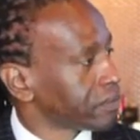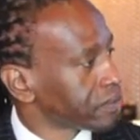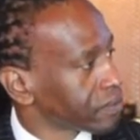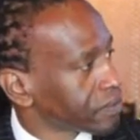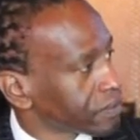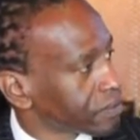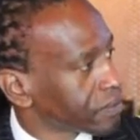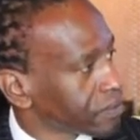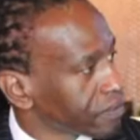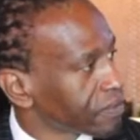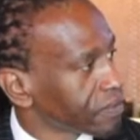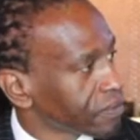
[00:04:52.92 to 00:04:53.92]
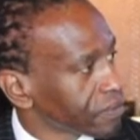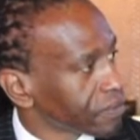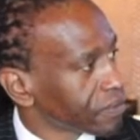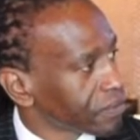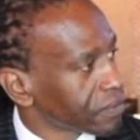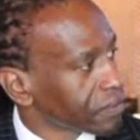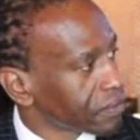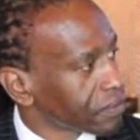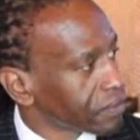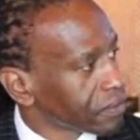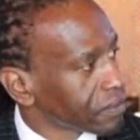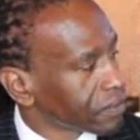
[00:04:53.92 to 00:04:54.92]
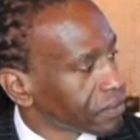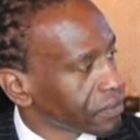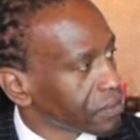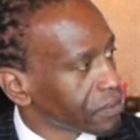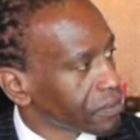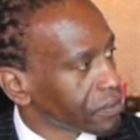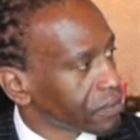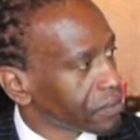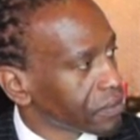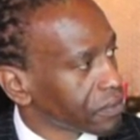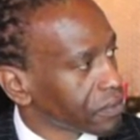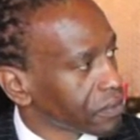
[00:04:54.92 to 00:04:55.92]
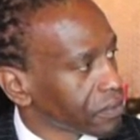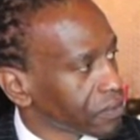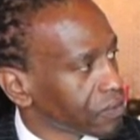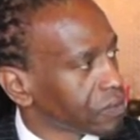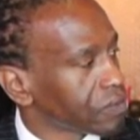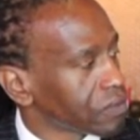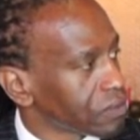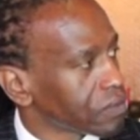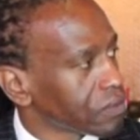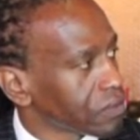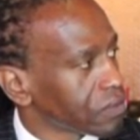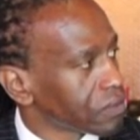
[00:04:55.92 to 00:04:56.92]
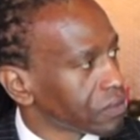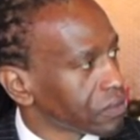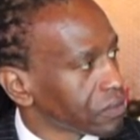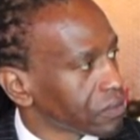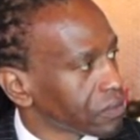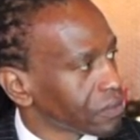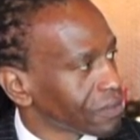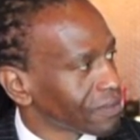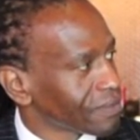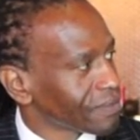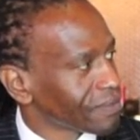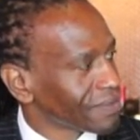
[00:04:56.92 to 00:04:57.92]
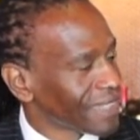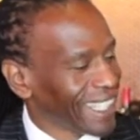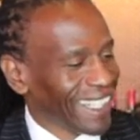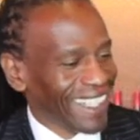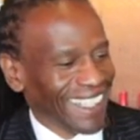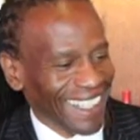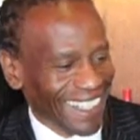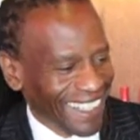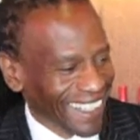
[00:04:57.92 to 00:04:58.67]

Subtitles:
(not speaking)